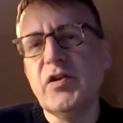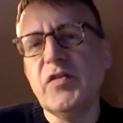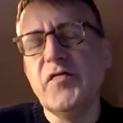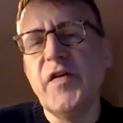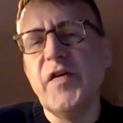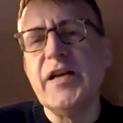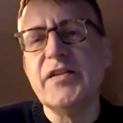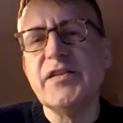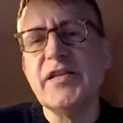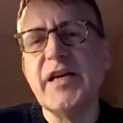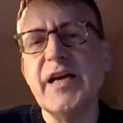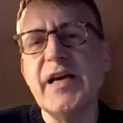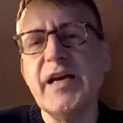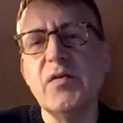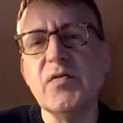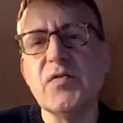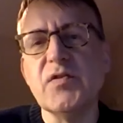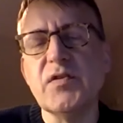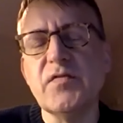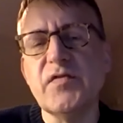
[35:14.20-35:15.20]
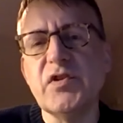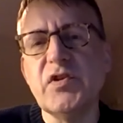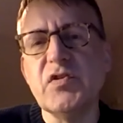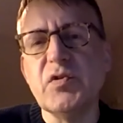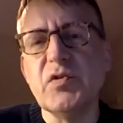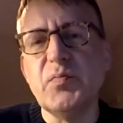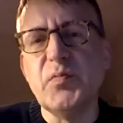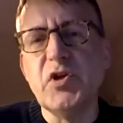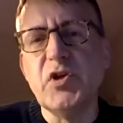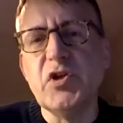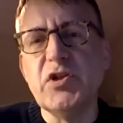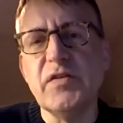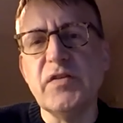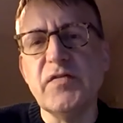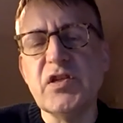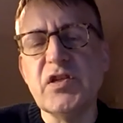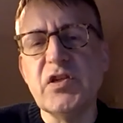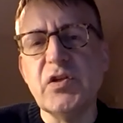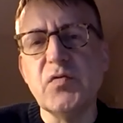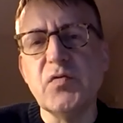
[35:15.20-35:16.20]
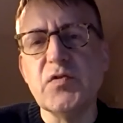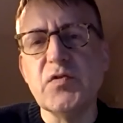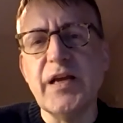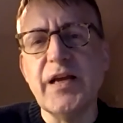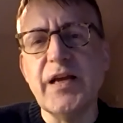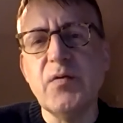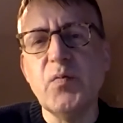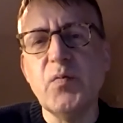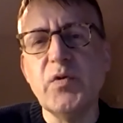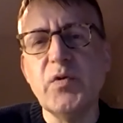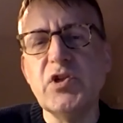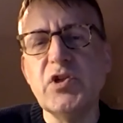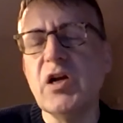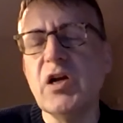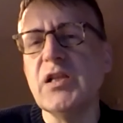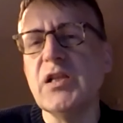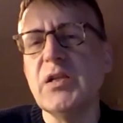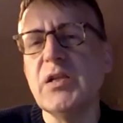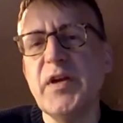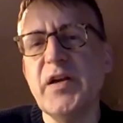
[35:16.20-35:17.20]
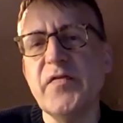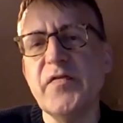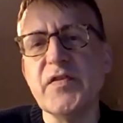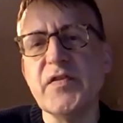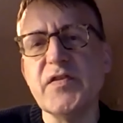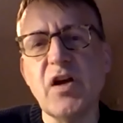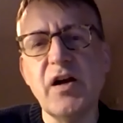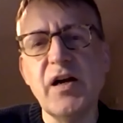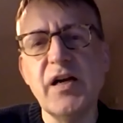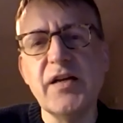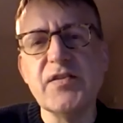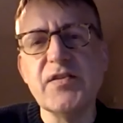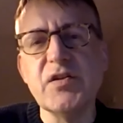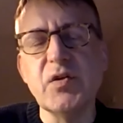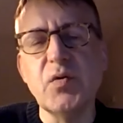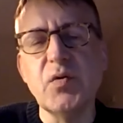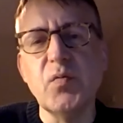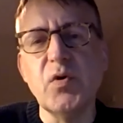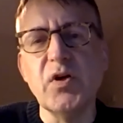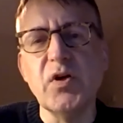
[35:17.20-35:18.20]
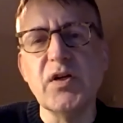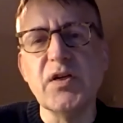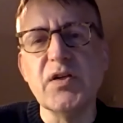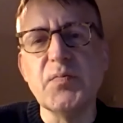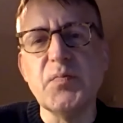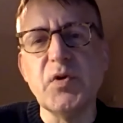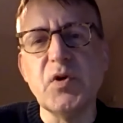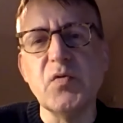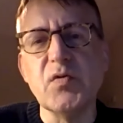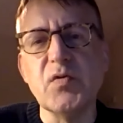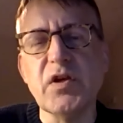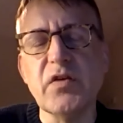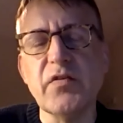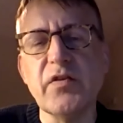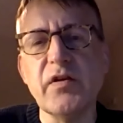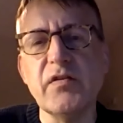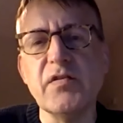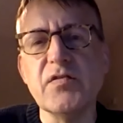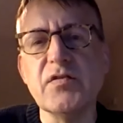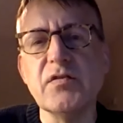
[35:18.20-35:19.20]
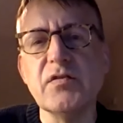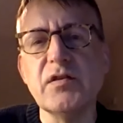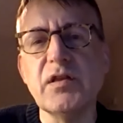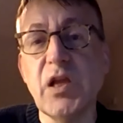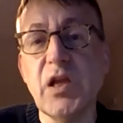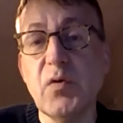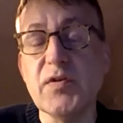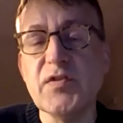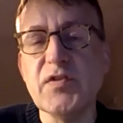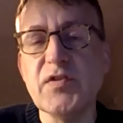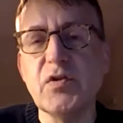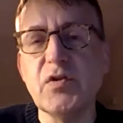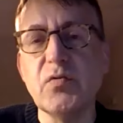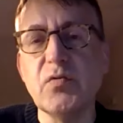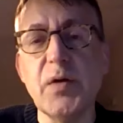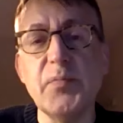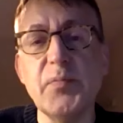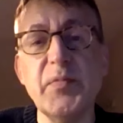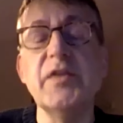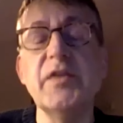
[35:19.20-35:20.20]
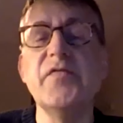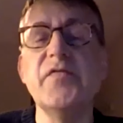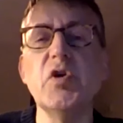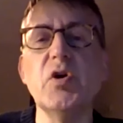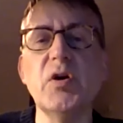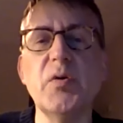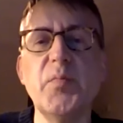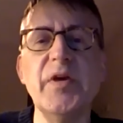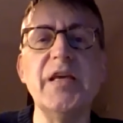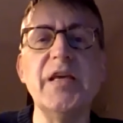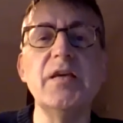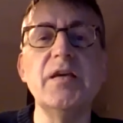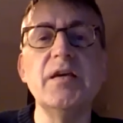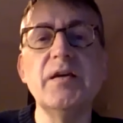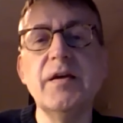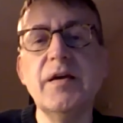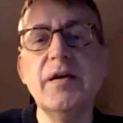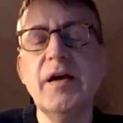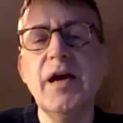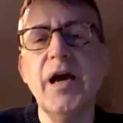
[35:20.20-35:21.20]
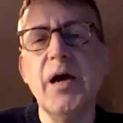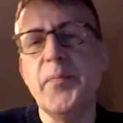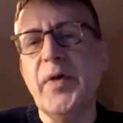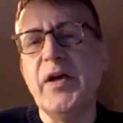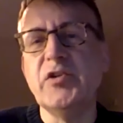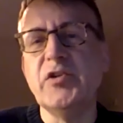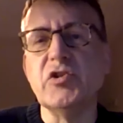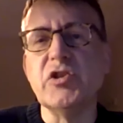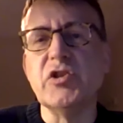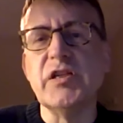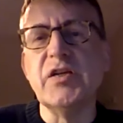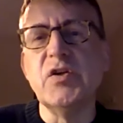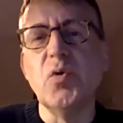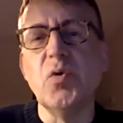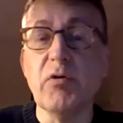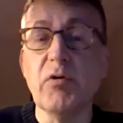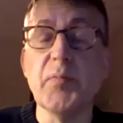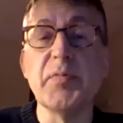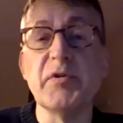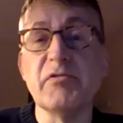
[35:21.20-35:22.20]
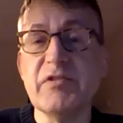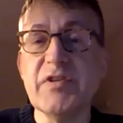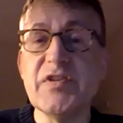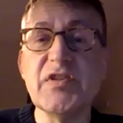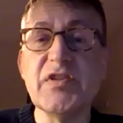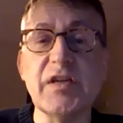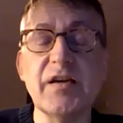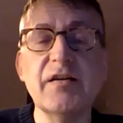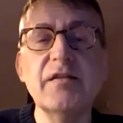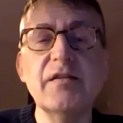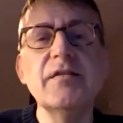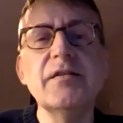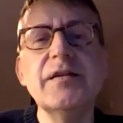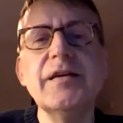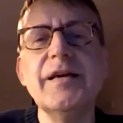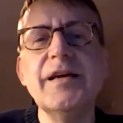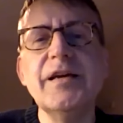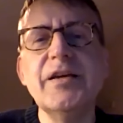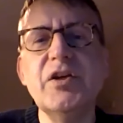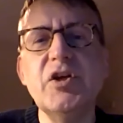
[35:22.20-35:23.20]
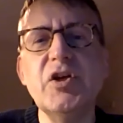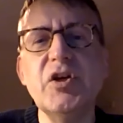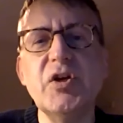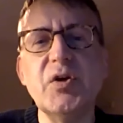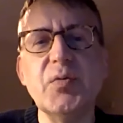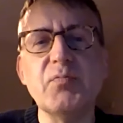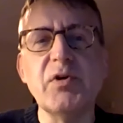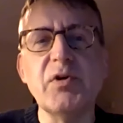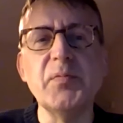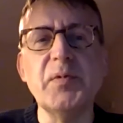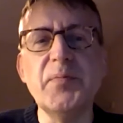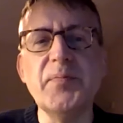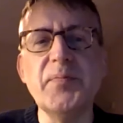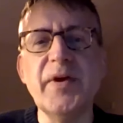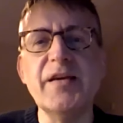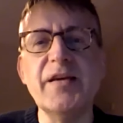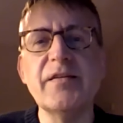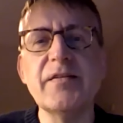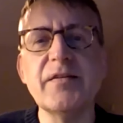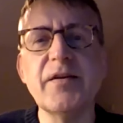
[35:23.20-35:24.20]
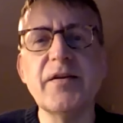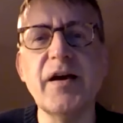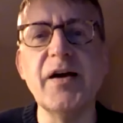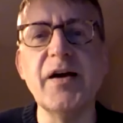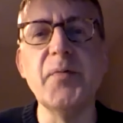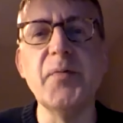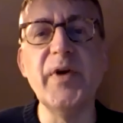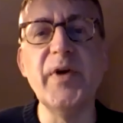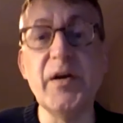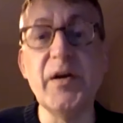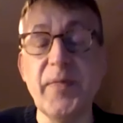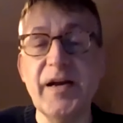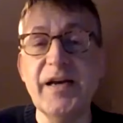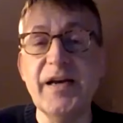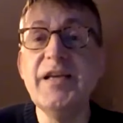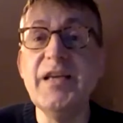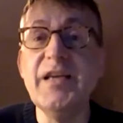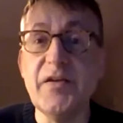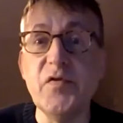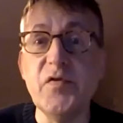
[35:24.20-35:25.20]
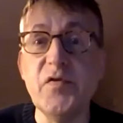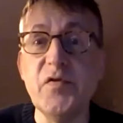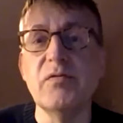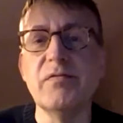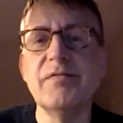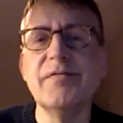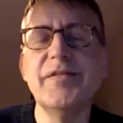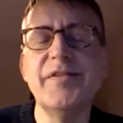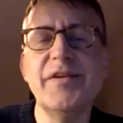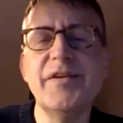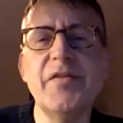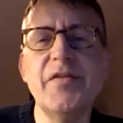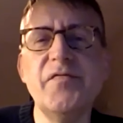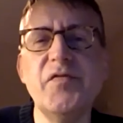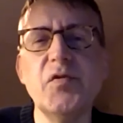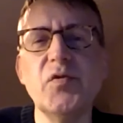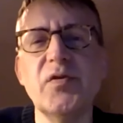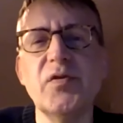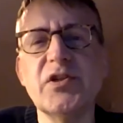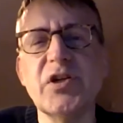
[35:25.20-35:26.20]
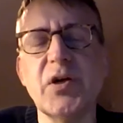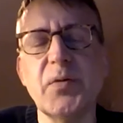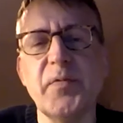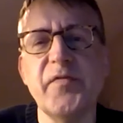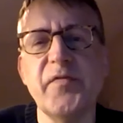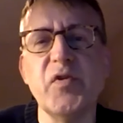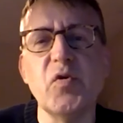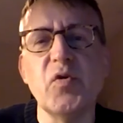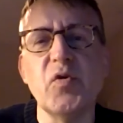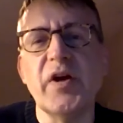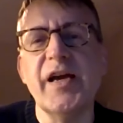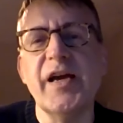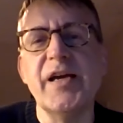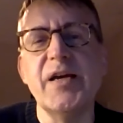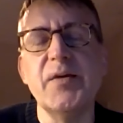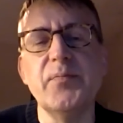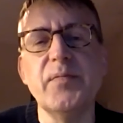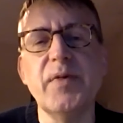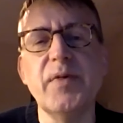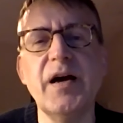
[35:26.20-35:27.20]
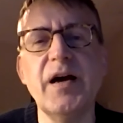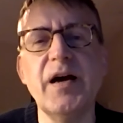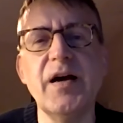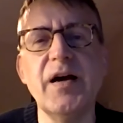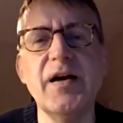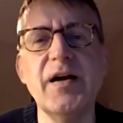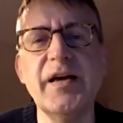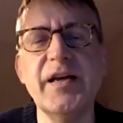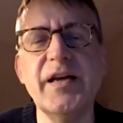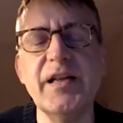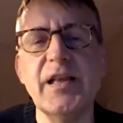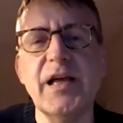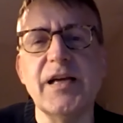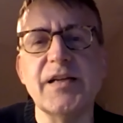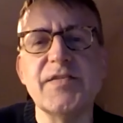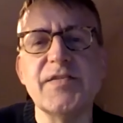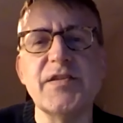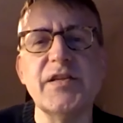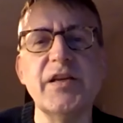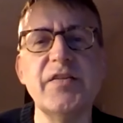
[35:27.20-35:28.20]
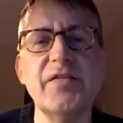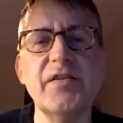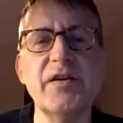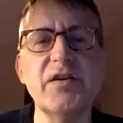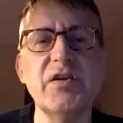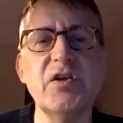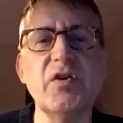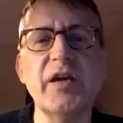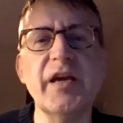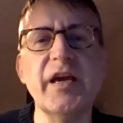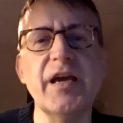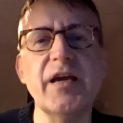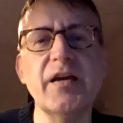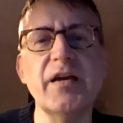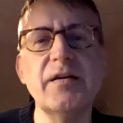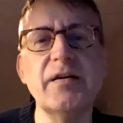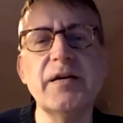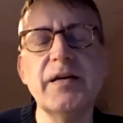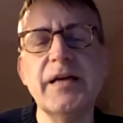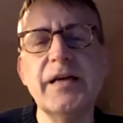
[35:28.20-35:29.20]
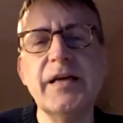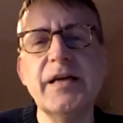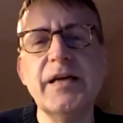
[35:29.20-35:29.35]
fatter tails of the distribution of skills, which not only benefits higher skilled workers, but also those lower skilled. I mean, if you're going to be a maitre d' or a barista, you can probably make better money if you're top of your game in a large city than you can